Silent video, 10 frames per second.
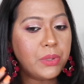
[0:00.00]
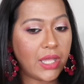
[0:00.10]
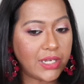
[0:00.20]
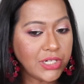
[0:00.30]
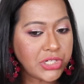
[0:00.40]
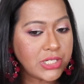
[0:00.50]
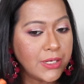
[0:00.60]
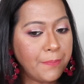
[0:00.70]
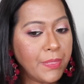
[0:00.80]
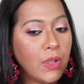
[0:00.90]
blush
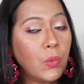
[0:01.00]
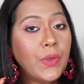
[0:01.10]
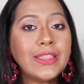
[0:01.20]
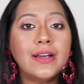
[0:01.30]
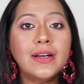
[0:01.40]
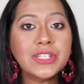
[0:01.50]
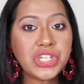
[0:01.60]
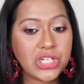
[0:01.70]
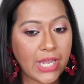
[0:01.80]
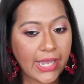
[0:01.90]
with a
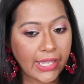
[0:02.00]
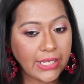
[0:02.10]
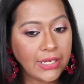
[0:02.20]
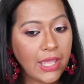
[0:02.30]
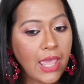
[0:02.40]
shine.